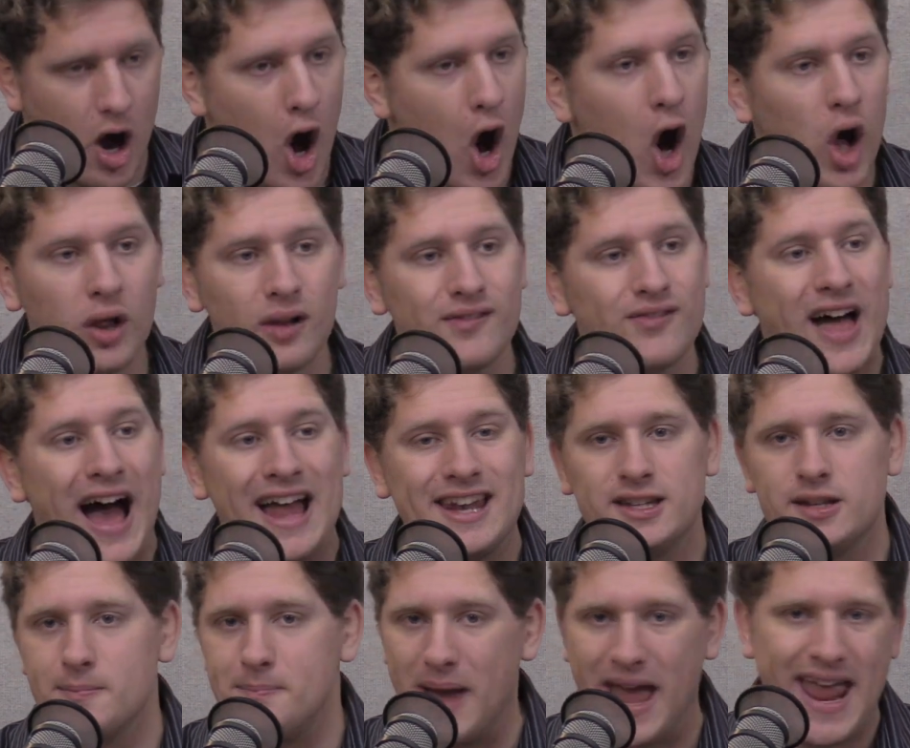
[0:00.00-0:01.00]
All of
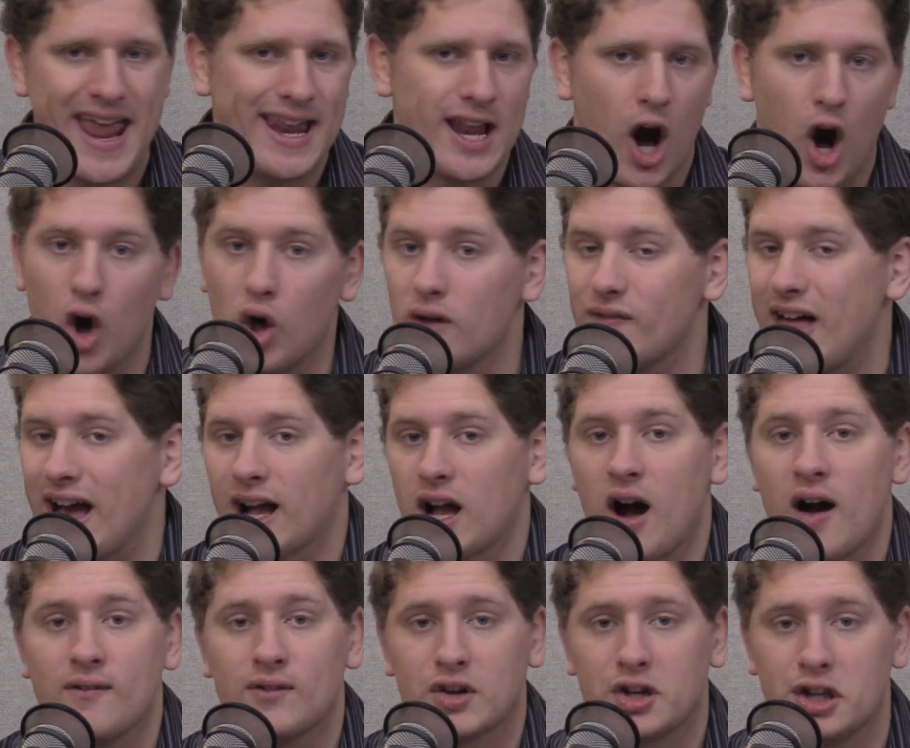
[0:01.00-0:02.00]
that debate, all of that
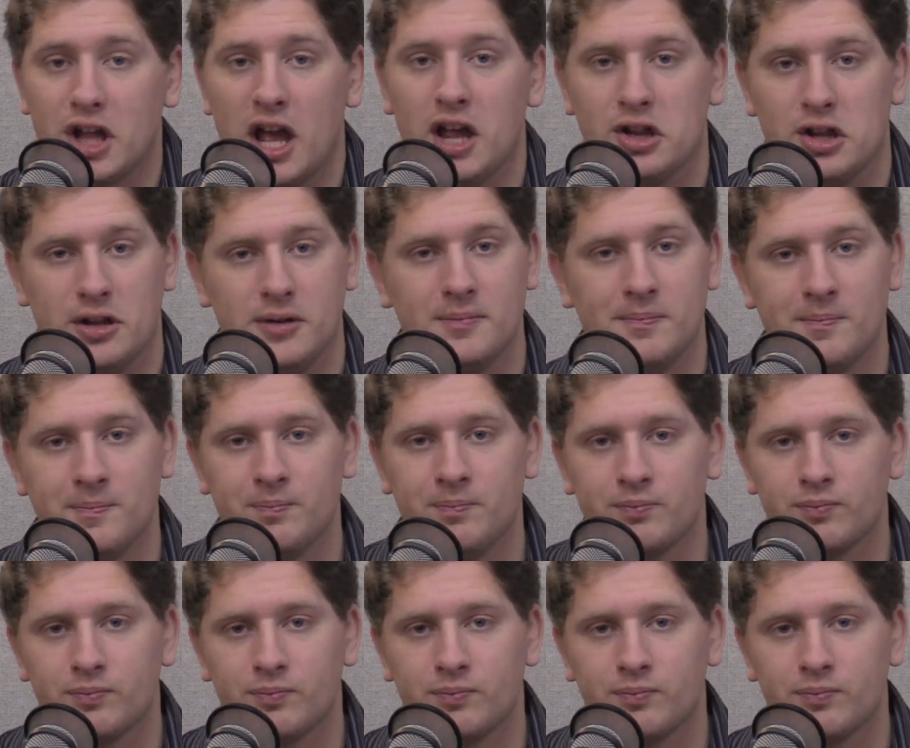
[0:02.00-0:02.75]
conversation